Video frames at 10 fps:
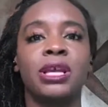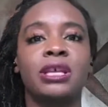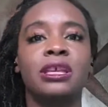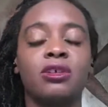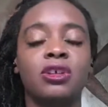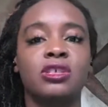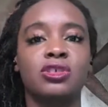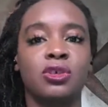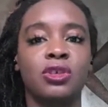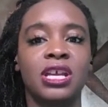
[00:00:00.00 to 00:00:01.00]
But I think her
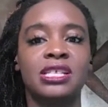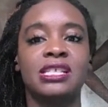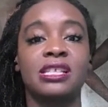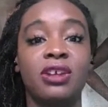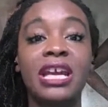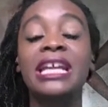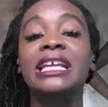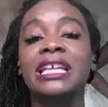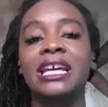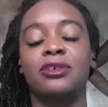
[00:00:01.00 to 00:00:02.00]
concern is there
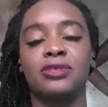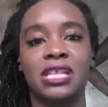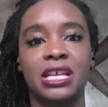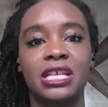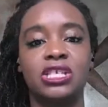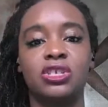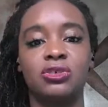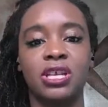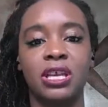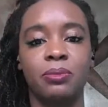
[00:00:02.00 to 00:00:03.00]
anything else they need to
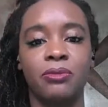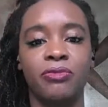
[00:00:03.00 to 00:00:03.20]
do to keep them from